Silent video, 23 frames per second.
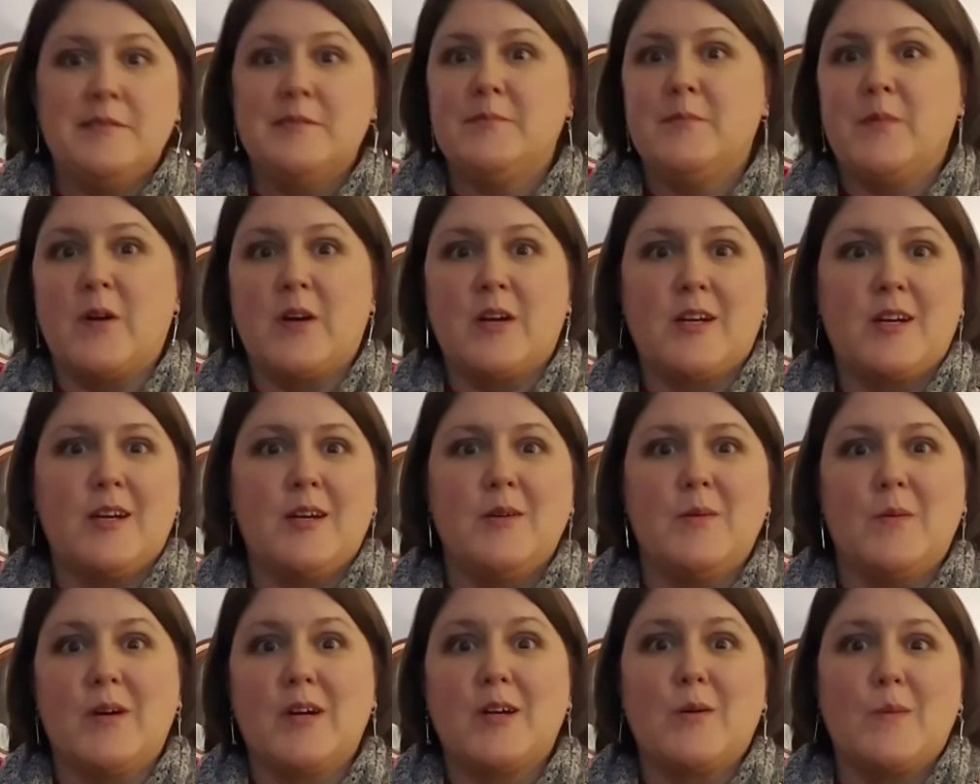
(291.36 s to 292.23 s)
work.
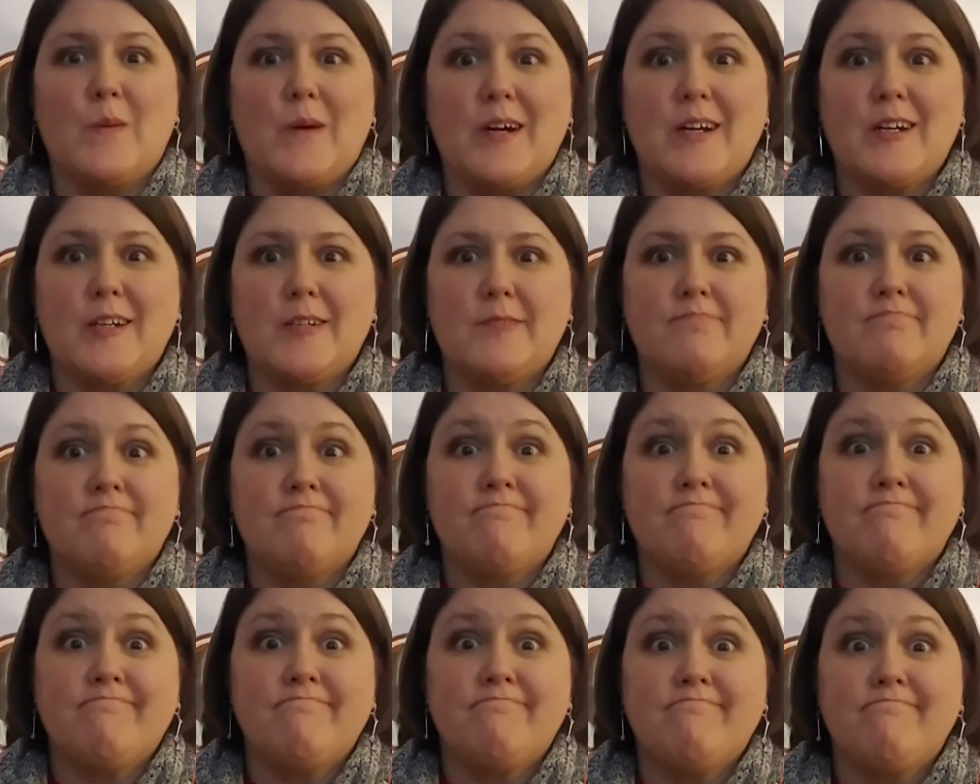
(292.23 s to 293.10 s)

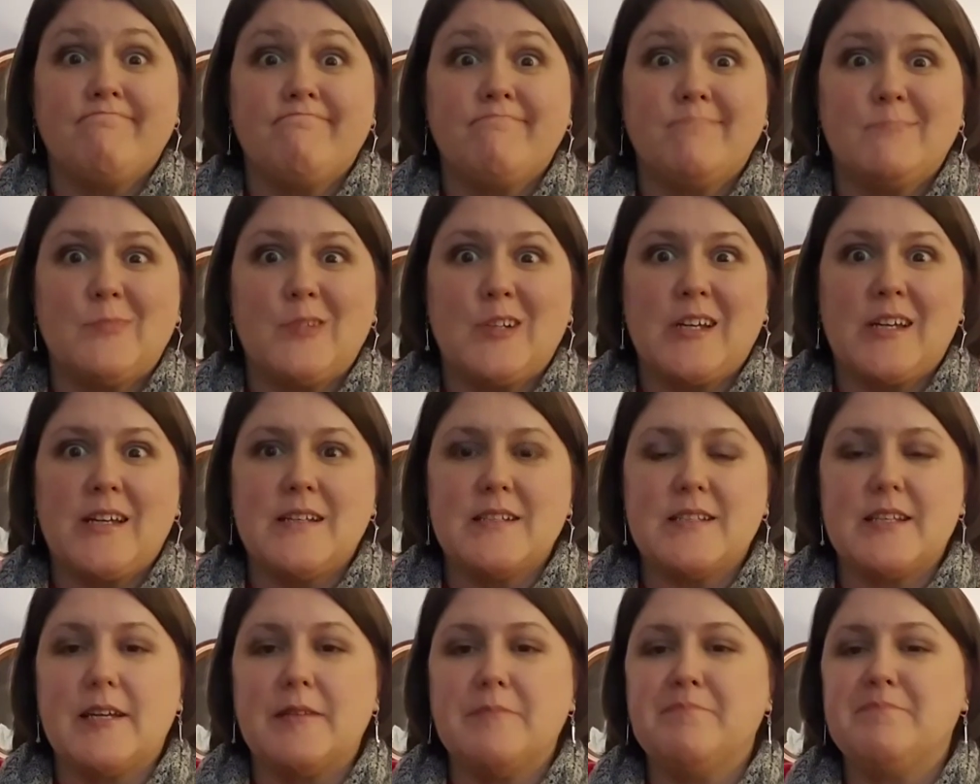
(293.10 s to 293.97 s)
What can I
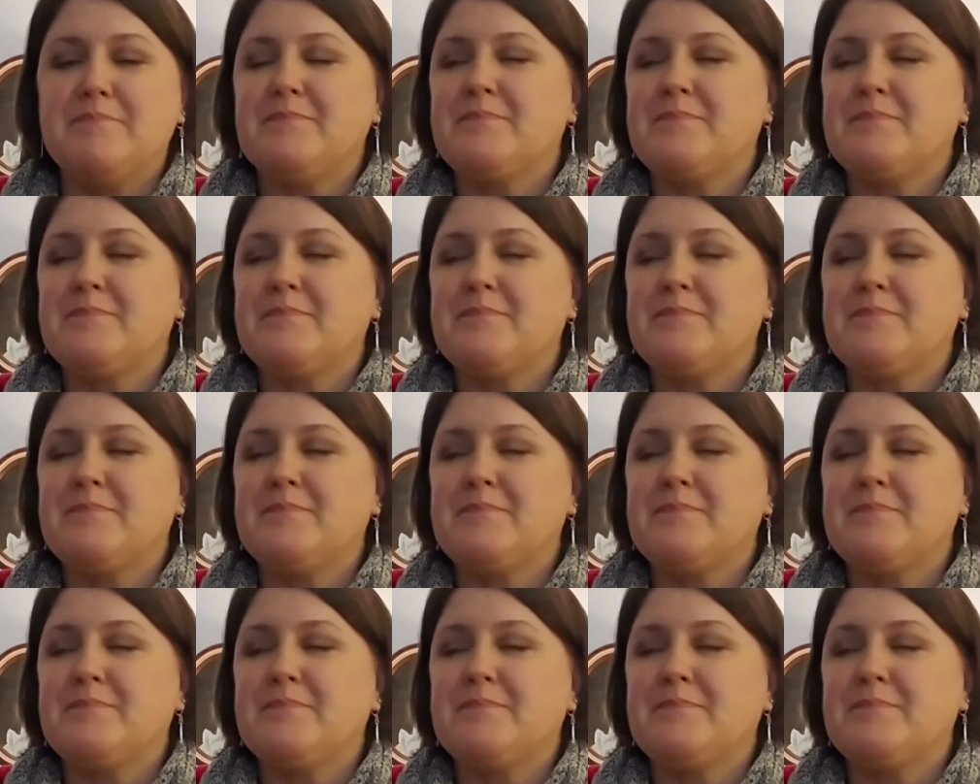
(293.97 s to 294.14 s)
say?